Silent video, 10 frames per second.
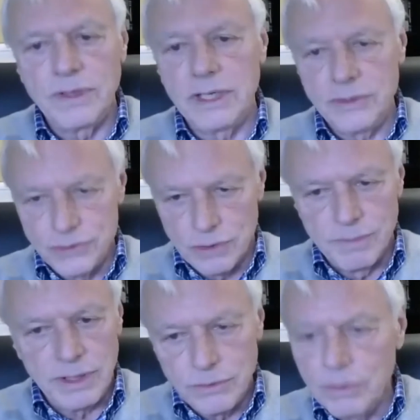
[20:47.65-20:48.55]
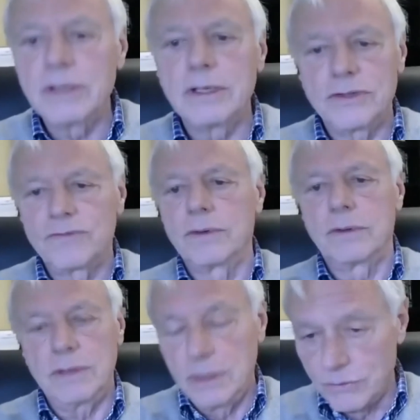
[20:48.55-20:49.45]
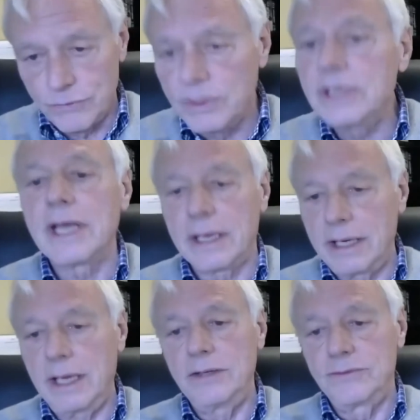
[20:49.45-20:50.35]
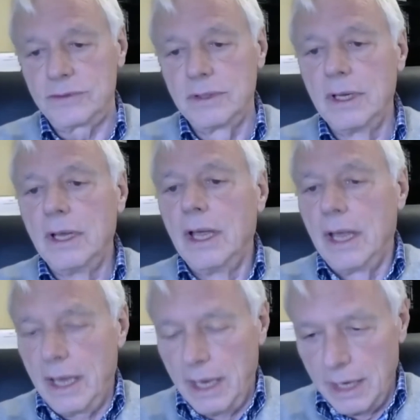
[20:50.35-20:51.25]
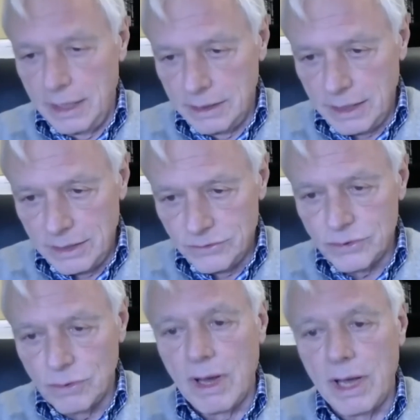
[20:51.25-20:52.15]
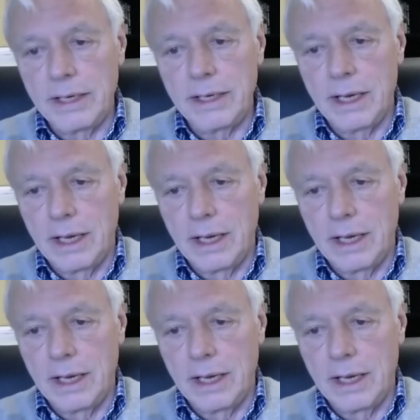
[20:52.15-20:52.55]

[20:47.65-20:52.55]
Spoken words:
in East Germany doing this for 3 decades, and so on.